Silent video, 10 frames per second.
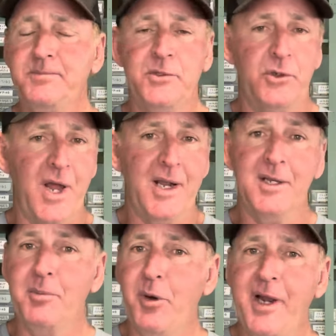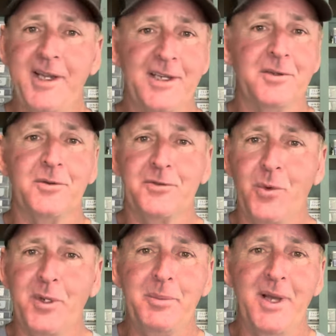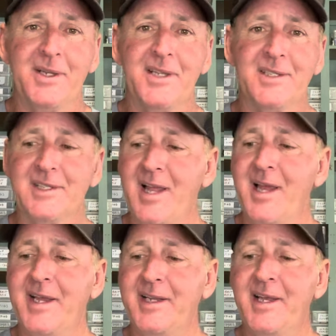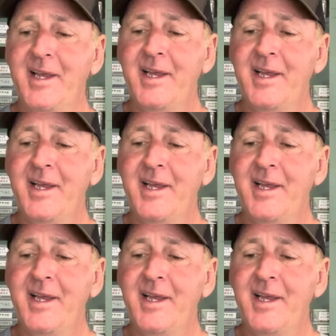you're not gonna break it with 40 pound test line,